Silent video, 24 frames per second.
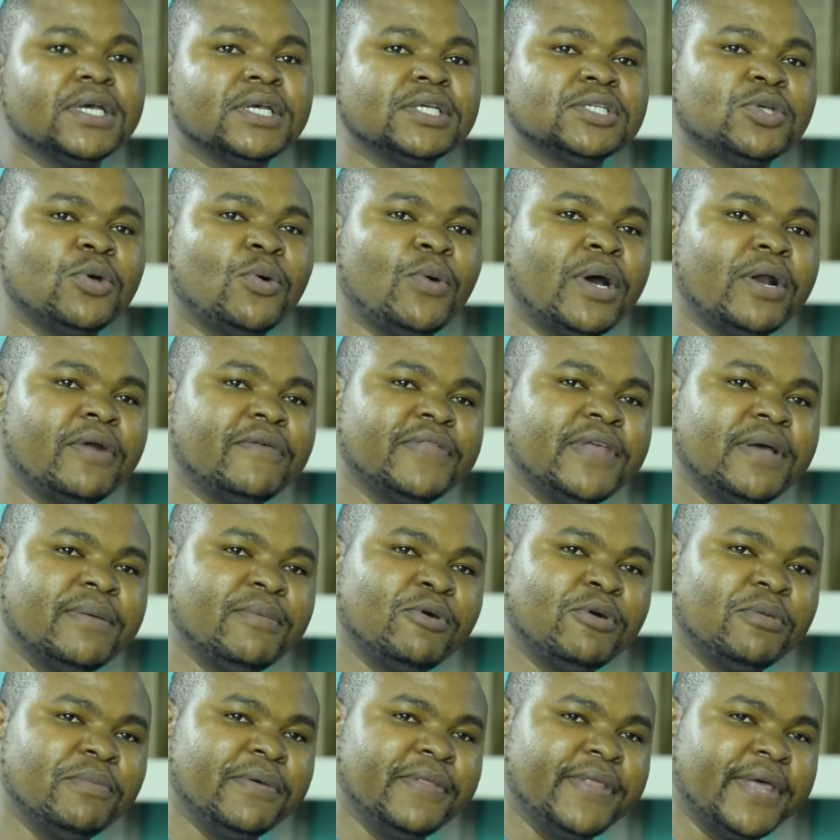So one of them
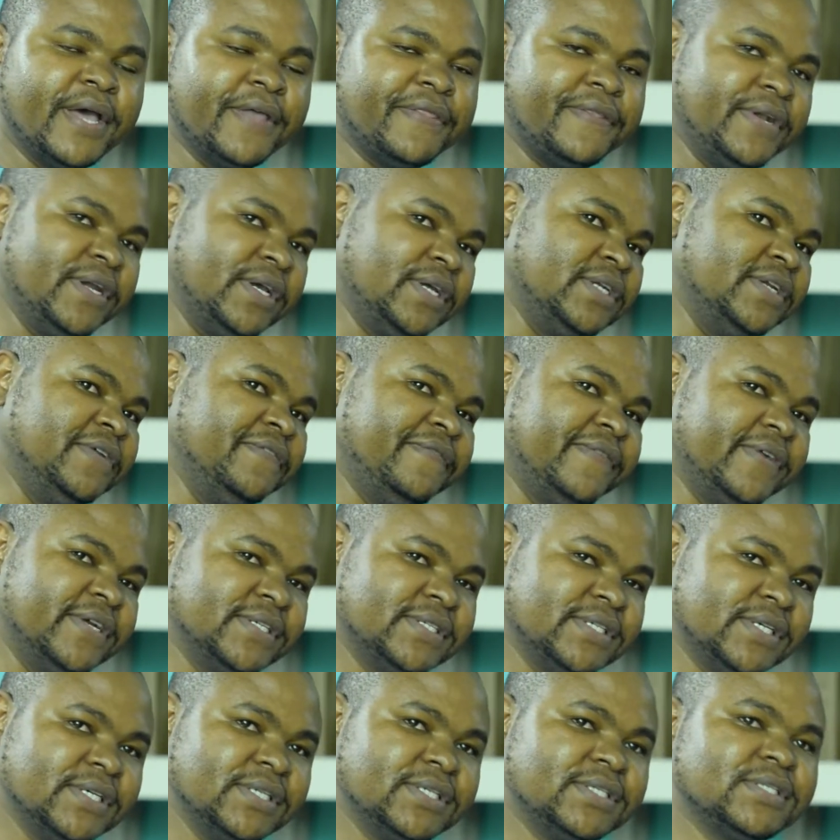could be the ethnic
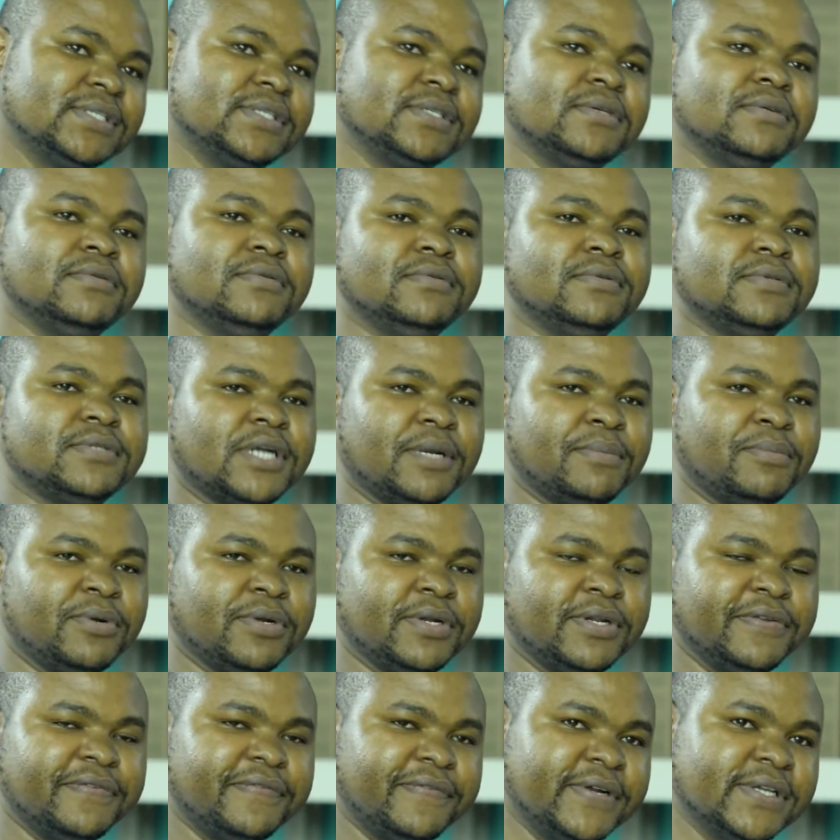differences, mm-hmm. tribal
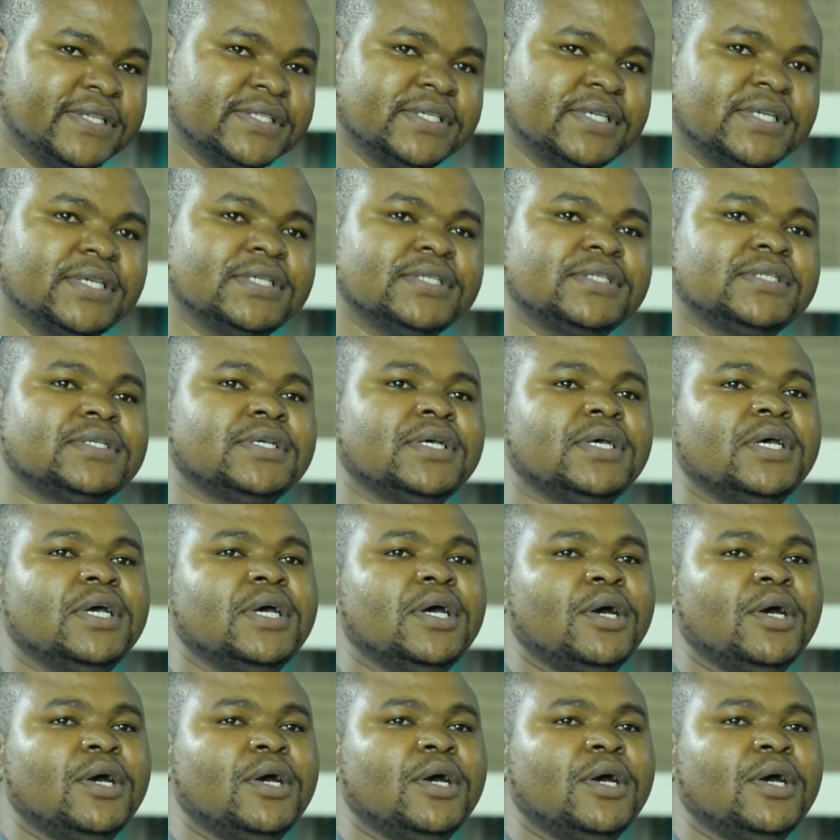differences.